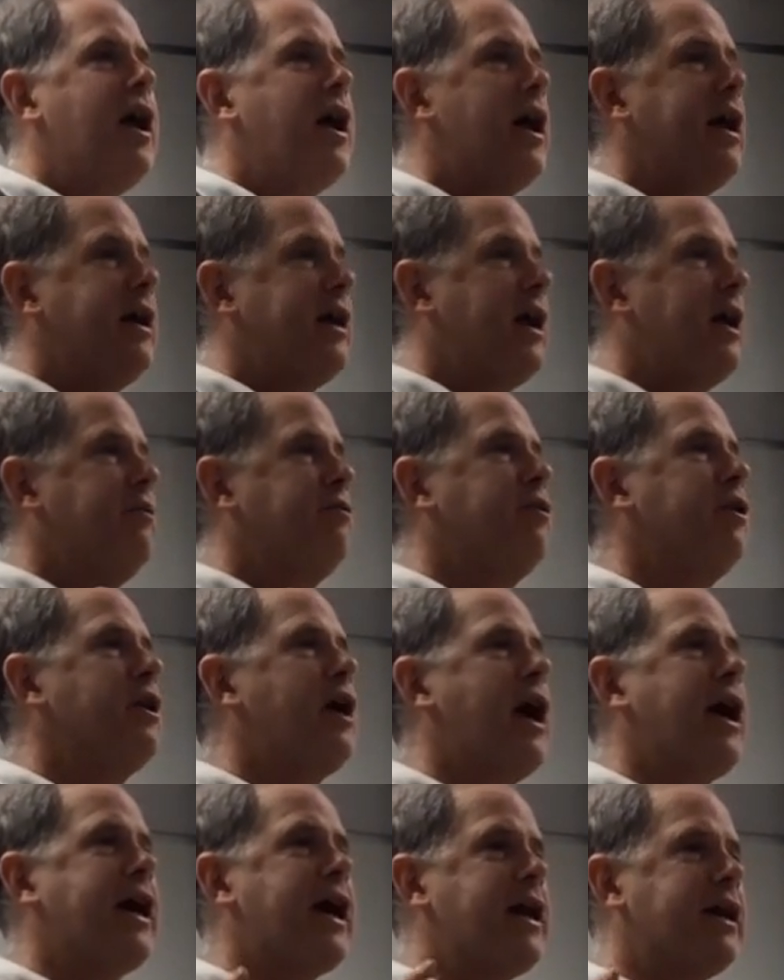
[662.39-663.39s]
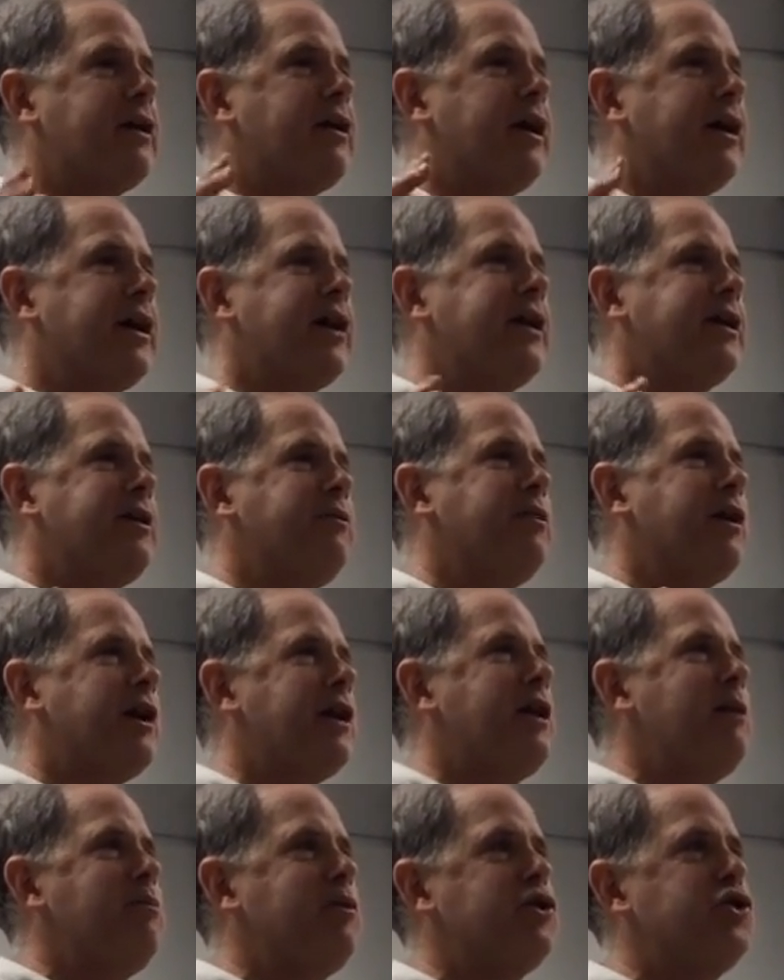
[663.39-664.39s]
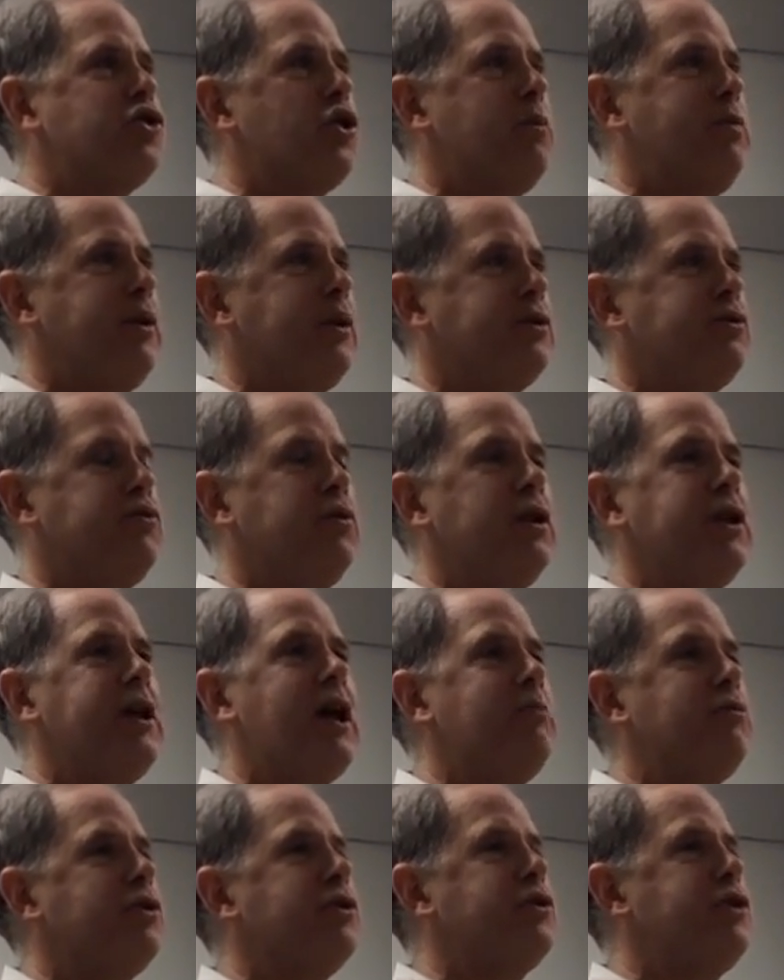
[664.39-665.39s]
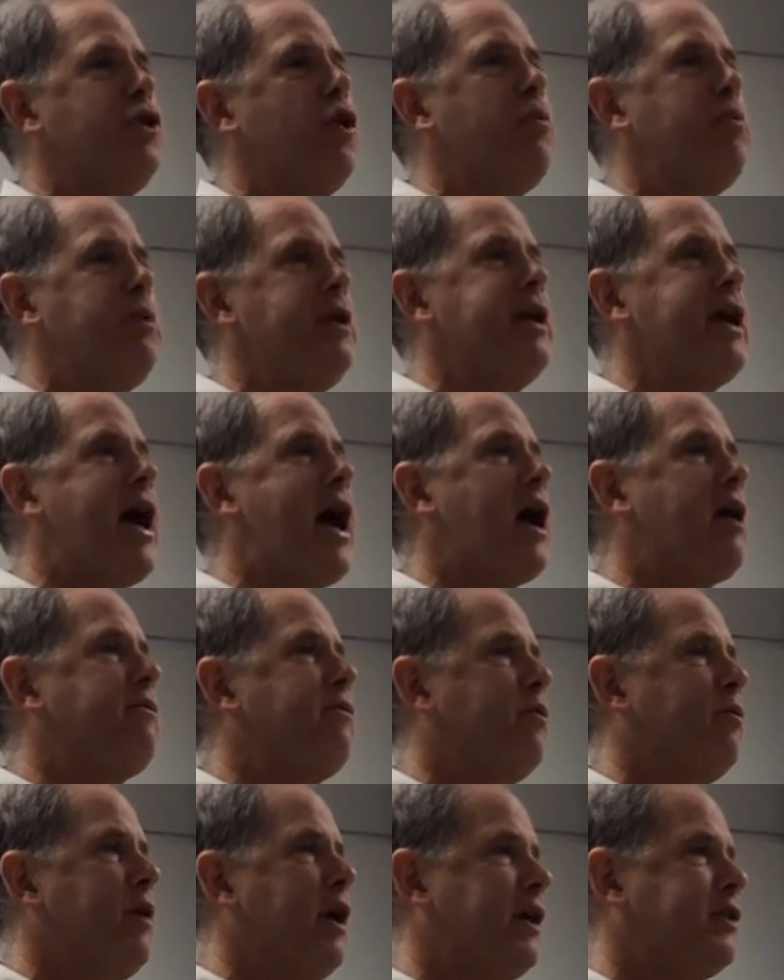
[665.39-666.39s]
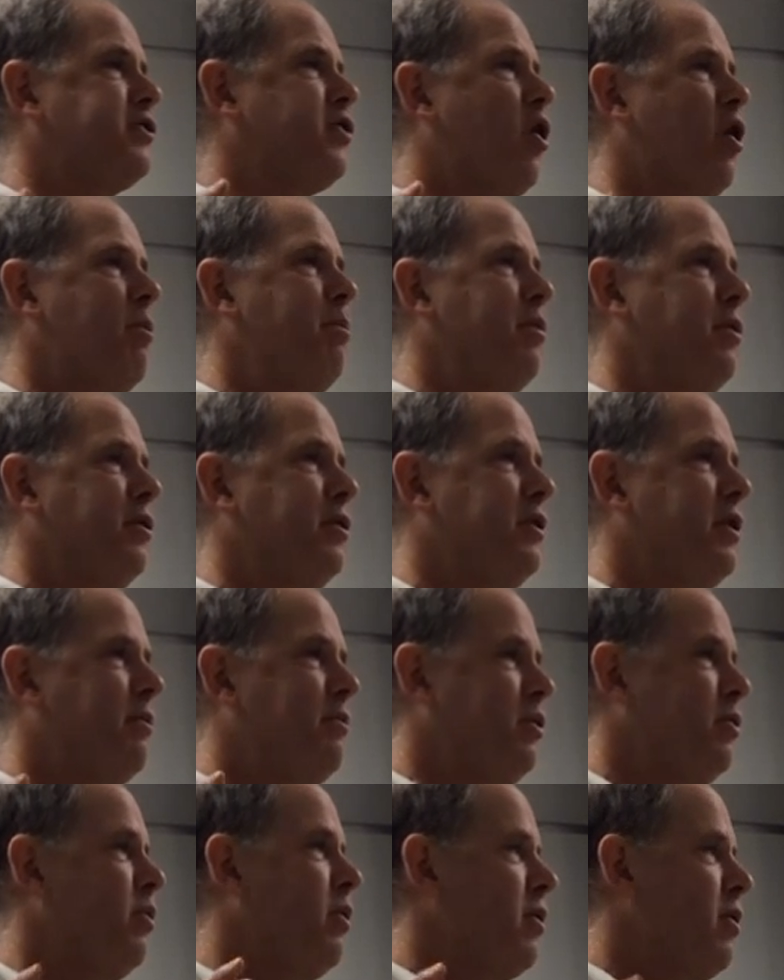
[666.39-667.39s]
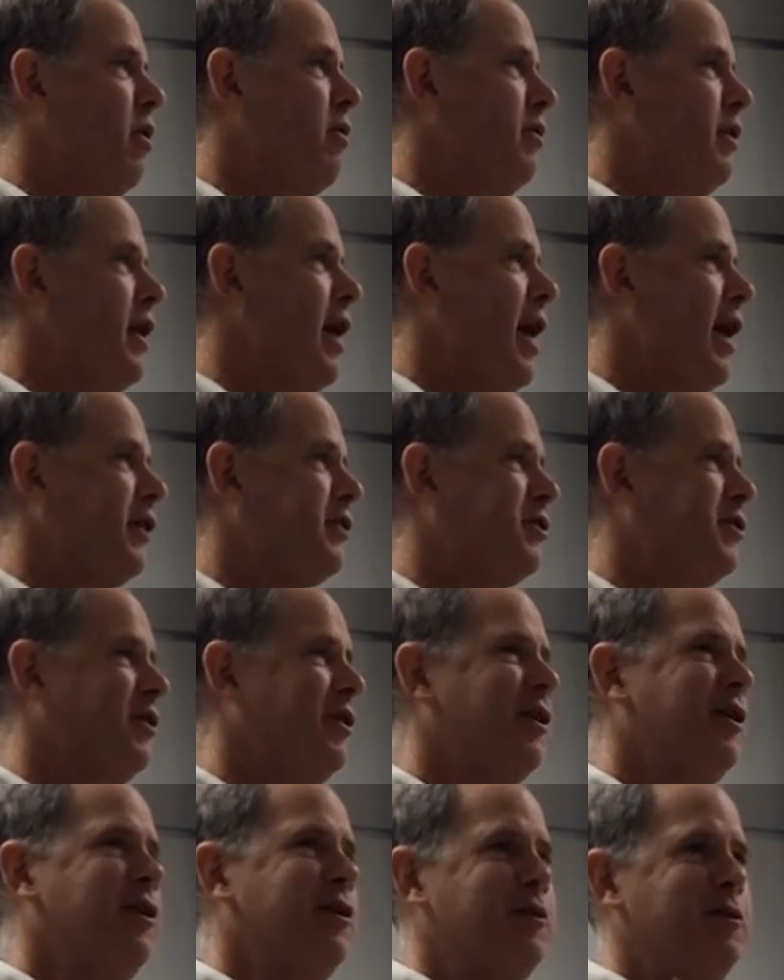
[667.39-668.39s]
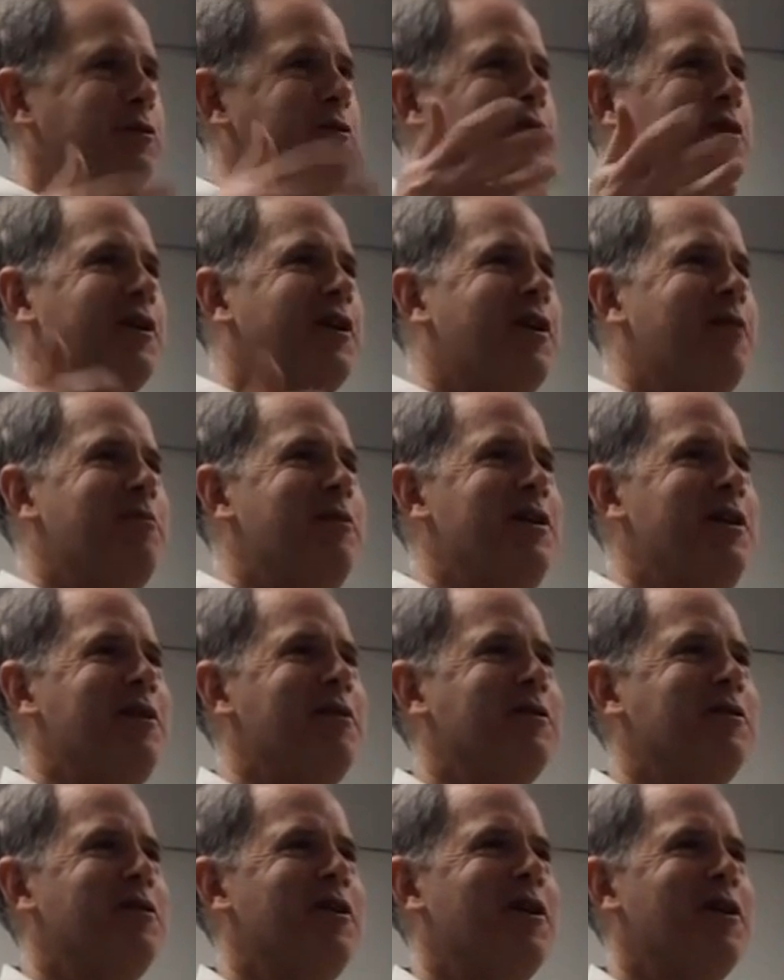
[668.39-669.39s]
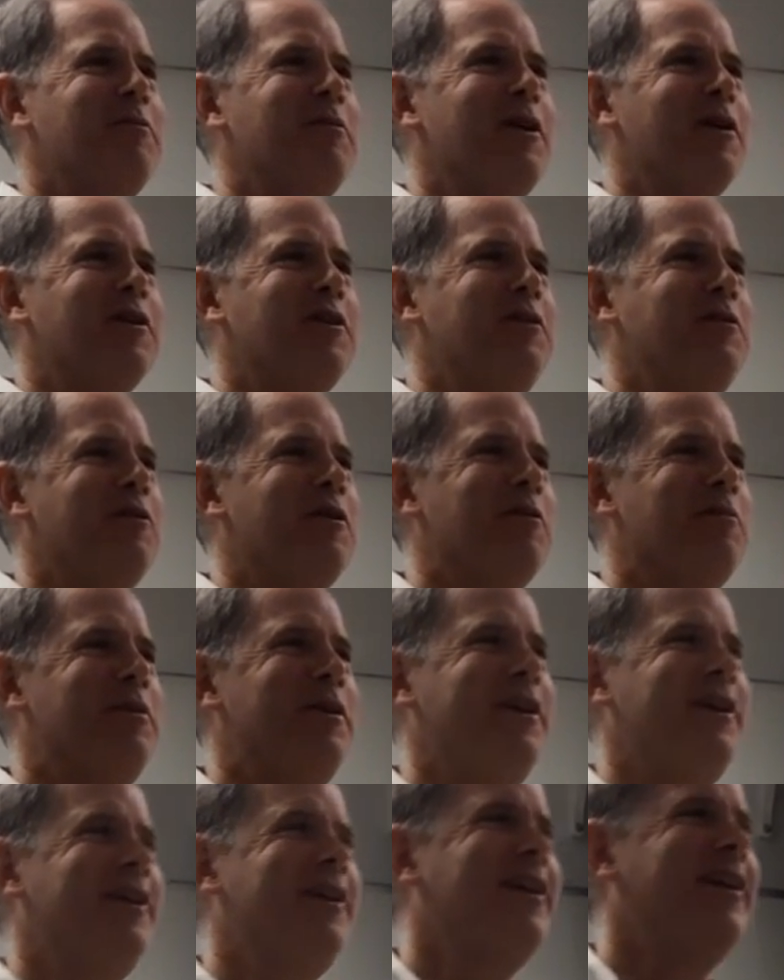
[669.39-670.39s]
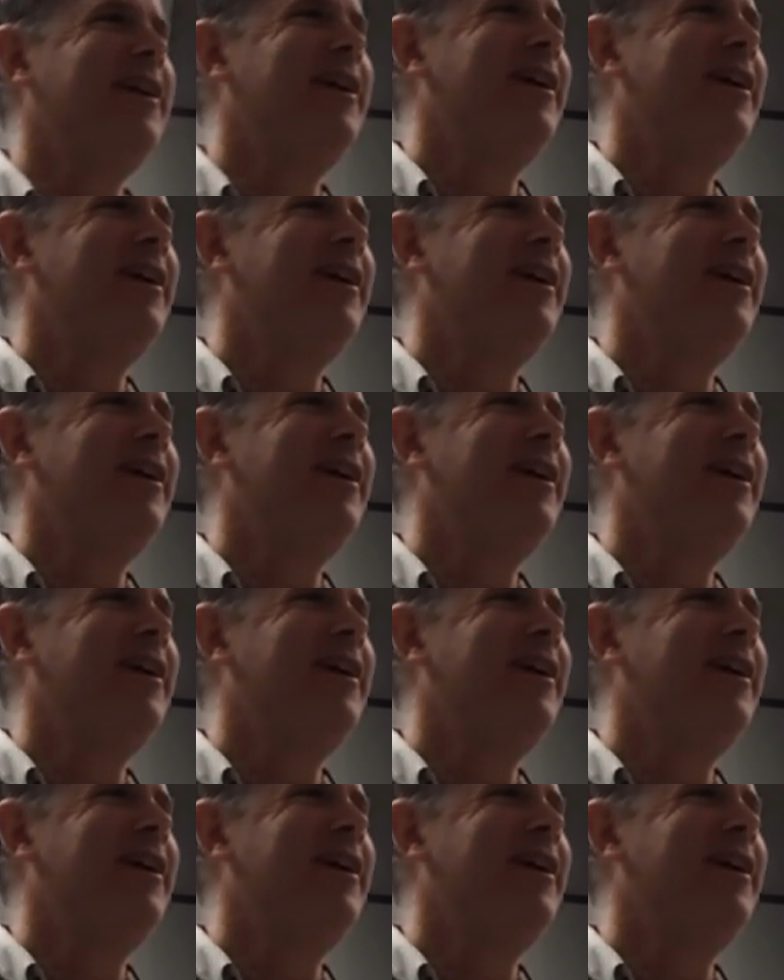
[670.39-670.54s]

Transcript: I, I realize I gotta I gotta we gotta keep it short because really I'm just the opening act for Rex Harper W1REX who's going to come in here and talk about QRP.